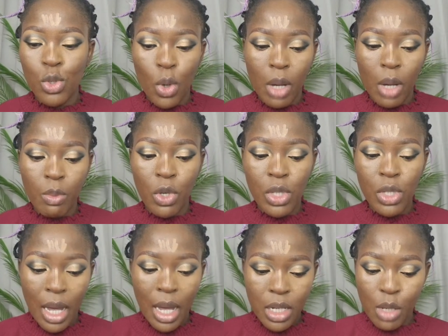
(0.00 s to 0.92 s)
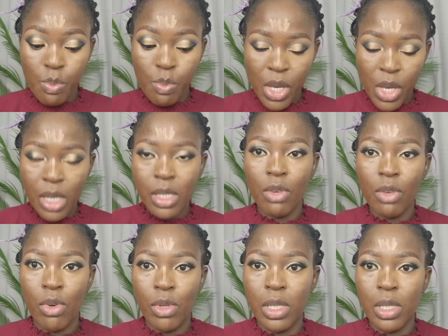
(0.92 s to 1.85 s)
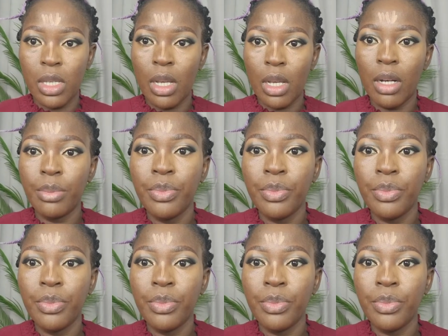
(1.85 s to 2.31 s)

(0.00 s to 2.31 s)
I'm going to add a bit of concealer,